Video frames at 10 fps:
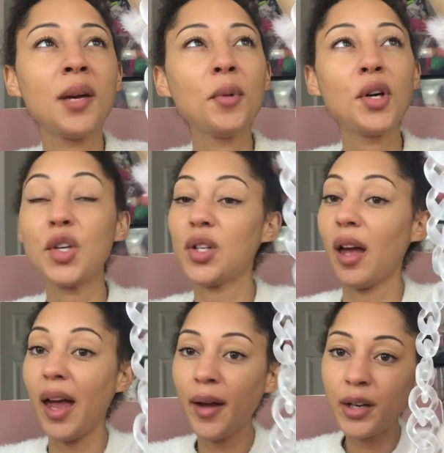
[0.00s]
much
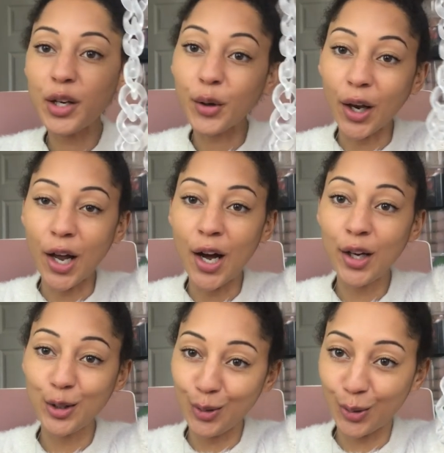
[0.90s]
any colour
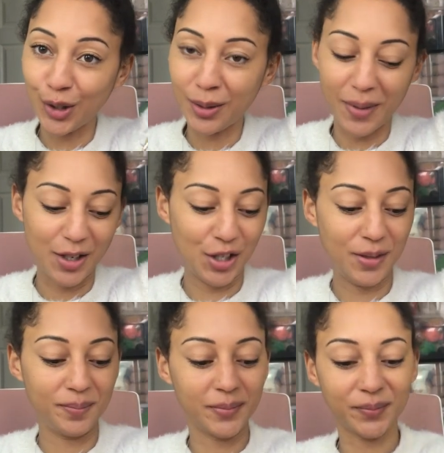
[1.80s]
you could imagine.